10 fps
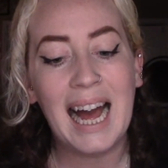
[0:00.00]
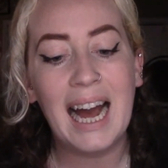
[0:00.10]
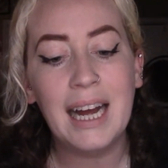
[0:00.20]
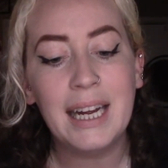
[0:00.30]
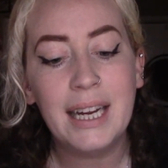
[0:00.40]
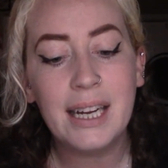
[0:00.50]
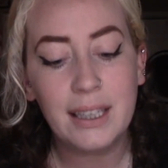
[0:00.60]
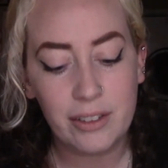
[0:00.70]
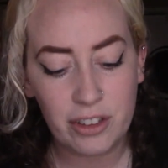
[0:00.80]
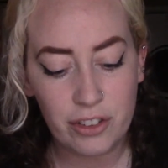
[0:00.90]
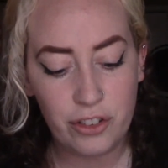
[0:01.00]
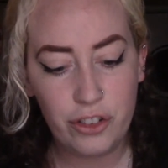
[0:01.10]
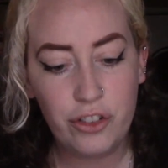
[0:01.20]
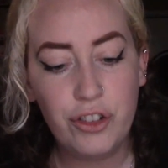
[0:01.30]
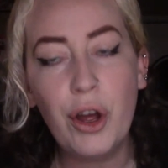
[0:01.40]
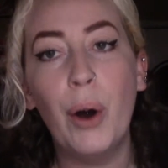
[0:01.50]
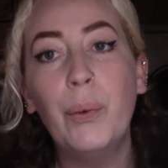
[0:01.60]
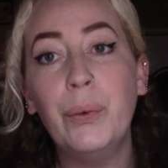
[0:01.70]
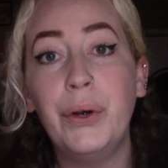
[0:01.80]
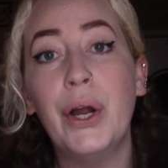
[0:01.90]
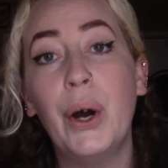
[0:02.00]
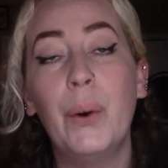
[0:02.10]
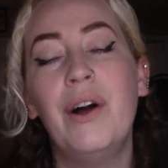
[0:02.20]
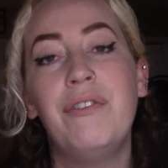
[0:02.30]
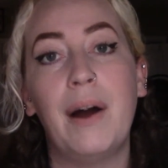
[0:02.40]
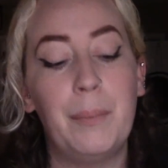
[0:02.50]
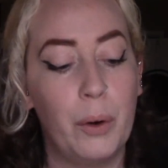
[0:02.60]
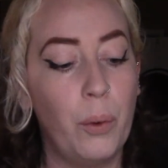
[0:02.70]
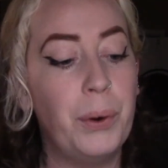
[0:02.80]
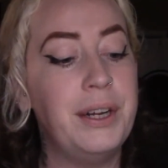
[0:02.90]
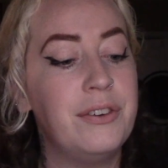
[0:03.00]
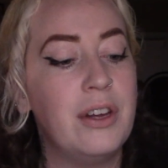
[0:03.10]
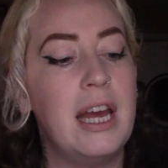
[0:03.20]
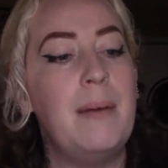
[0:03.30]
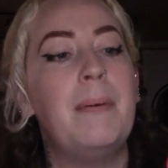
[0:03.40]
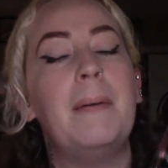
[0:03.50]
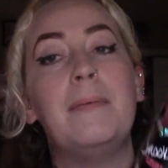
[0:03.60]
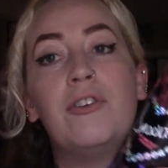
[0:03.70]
I just don't know if I'm going to keep it,